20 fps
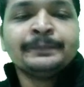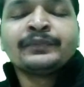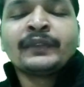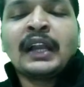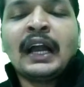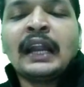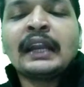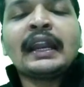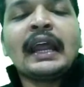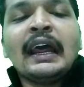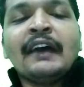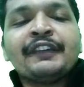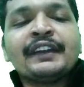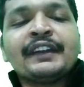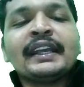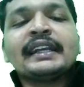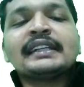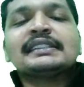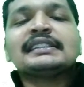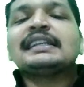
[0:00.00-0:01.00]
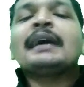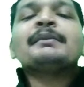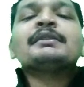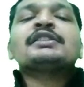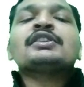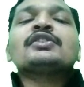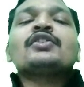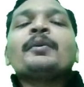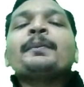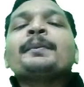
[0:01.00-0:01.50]
and every exam is
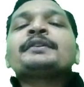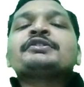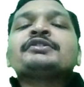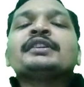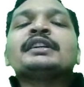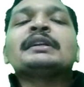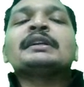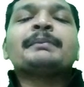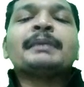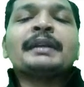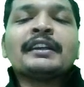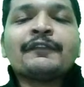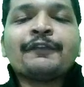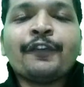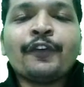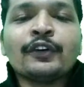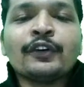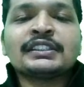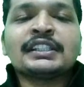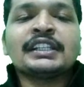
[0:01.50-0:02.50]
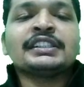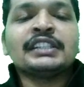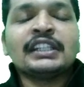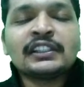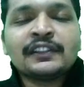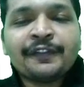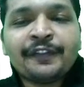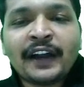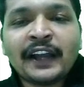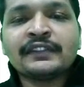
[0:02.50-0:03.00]
an opportunity, be it 4 sessions,
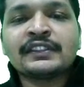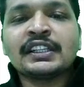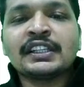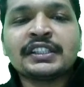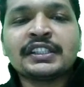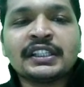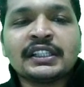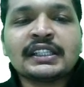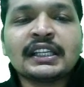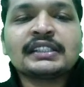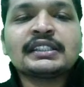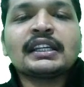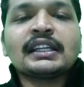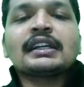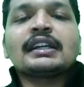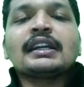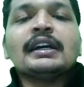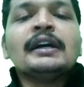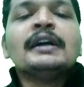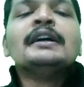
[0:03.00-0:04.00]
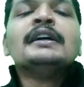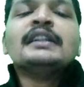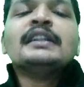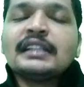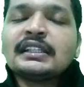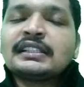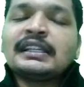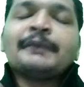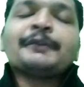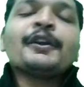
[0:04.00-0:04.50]
5 sessions, etc. This
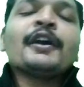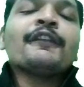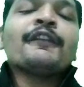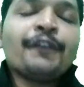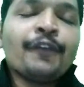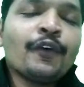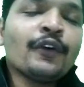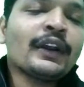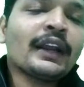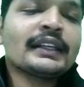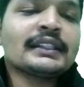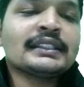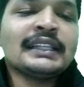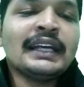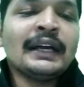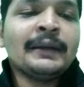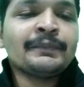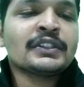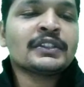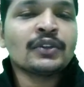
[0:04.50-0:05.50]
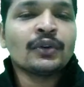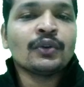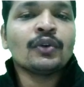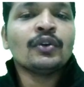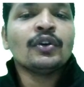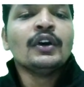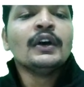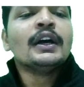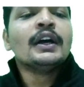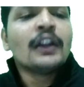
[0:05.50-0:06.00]
time you have 4 exams,
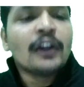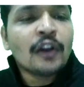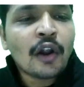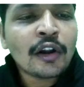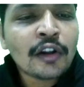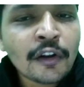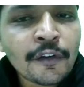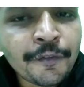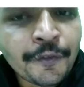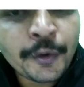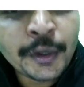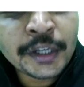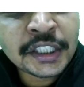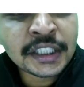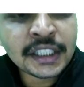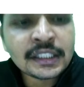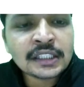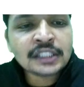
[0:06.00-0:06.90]
so lot of questions